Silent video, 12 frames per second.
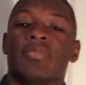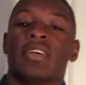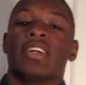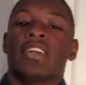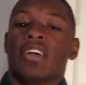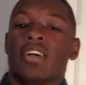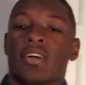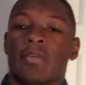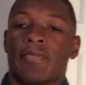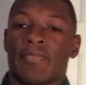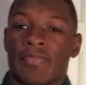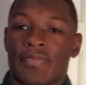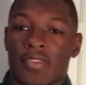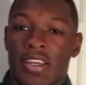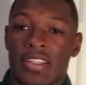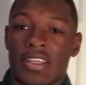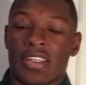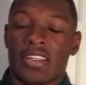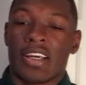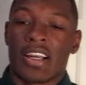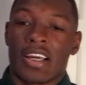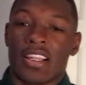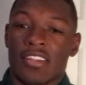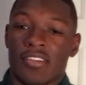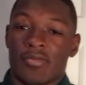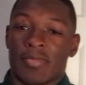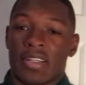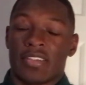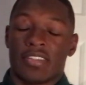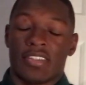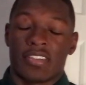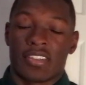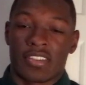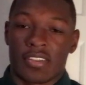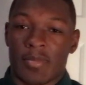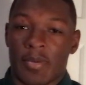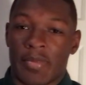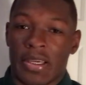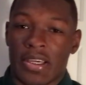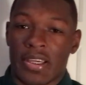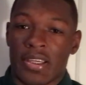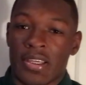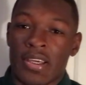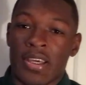But at the end of the day, I got to live with my decision because I'm a man.